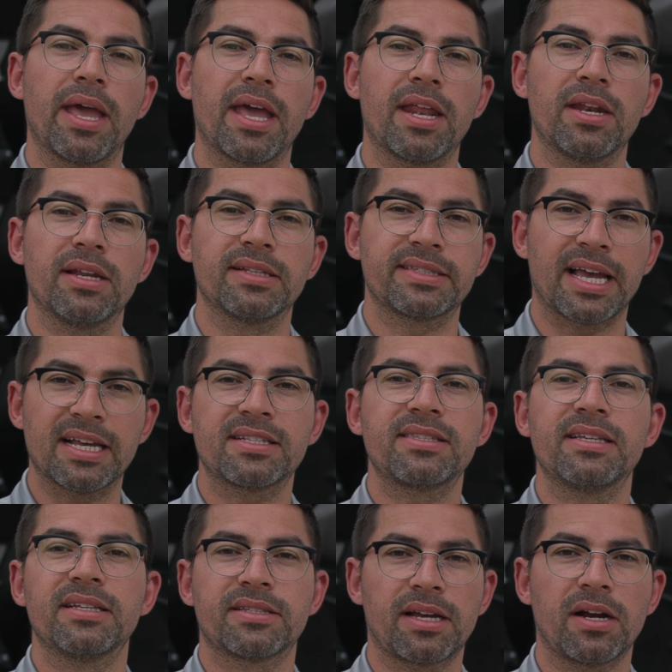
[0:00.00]
and test
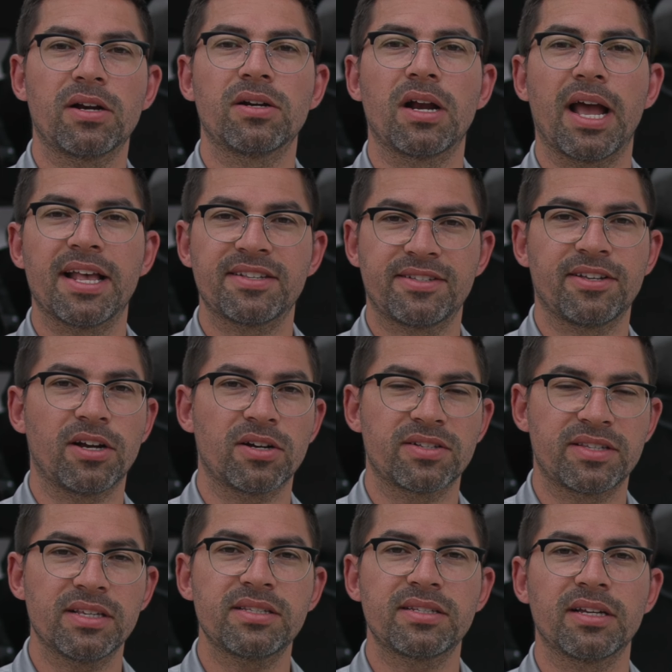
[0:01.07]
the entire SCR
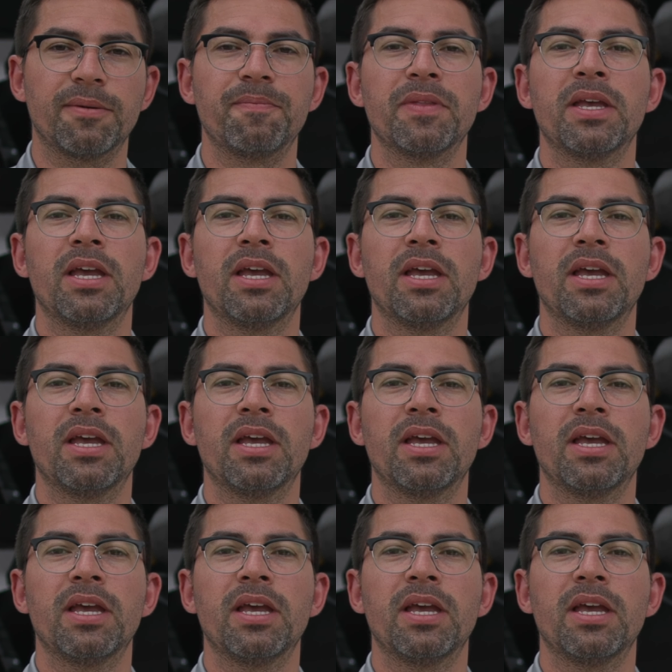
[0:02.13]
system